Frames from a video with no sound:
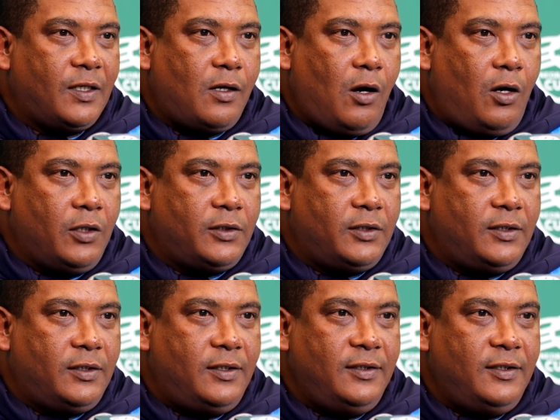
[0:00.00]
God
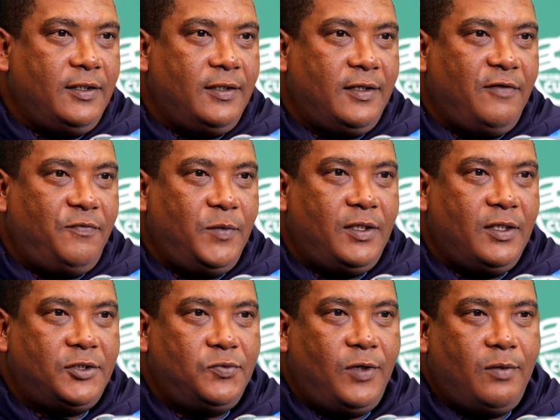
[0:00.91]
didn't give me
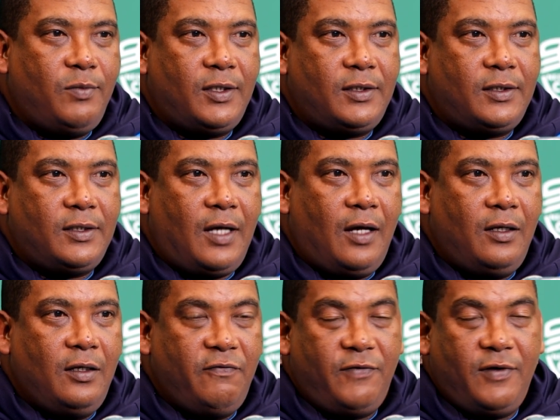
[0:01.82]
this one, but I
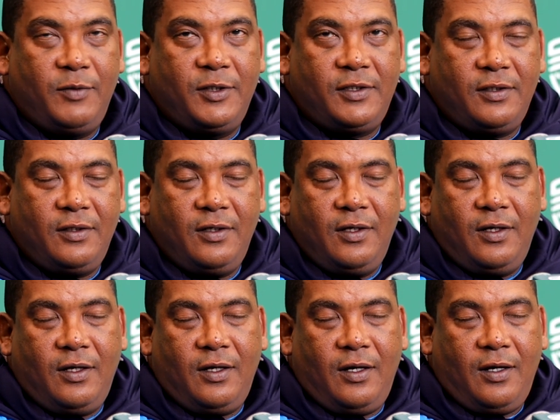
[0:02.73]
learned from it.
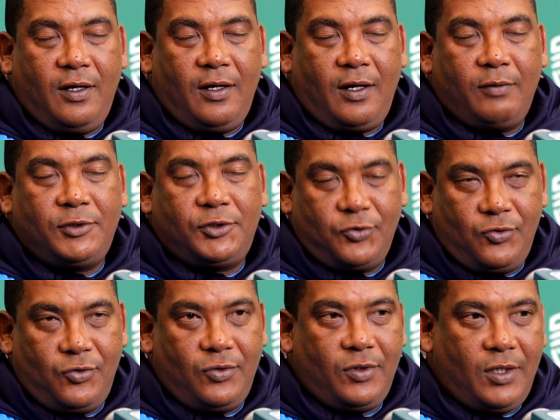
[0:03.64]
And I'm
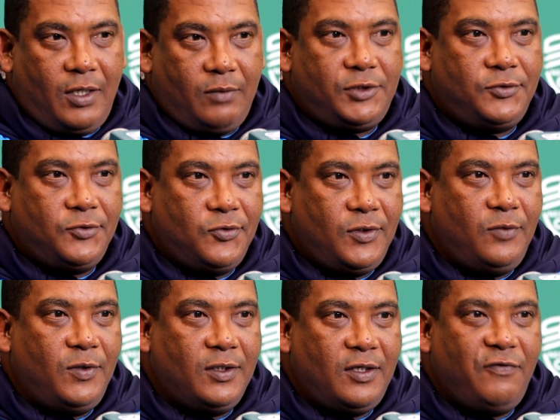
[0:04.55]
sure he
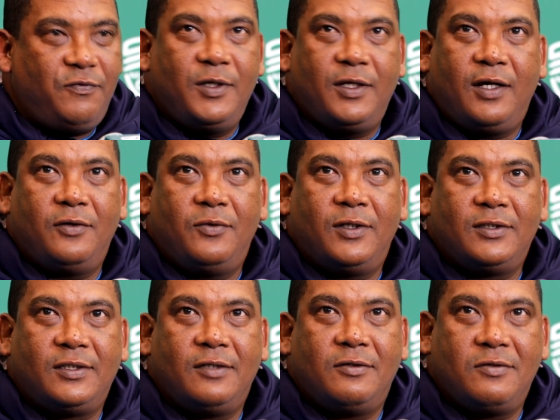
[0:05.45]
will give me another
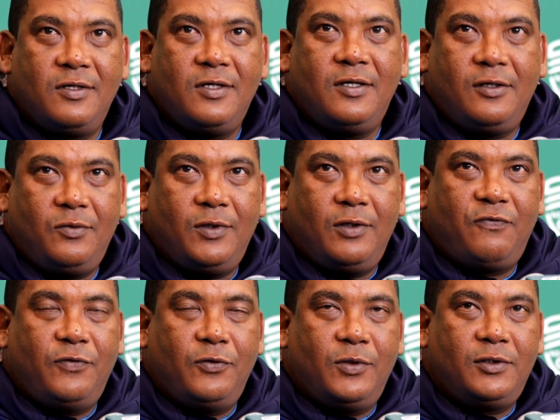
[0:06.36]
one. So we
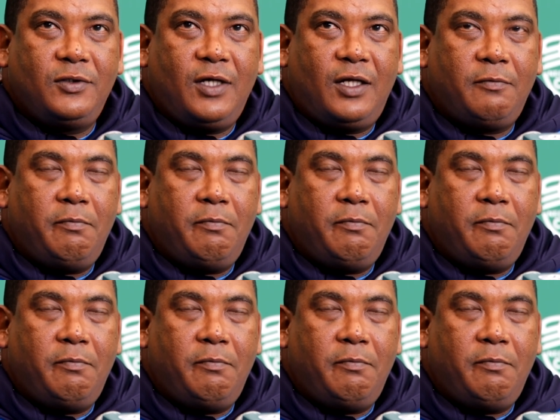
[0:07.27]
look forward to that.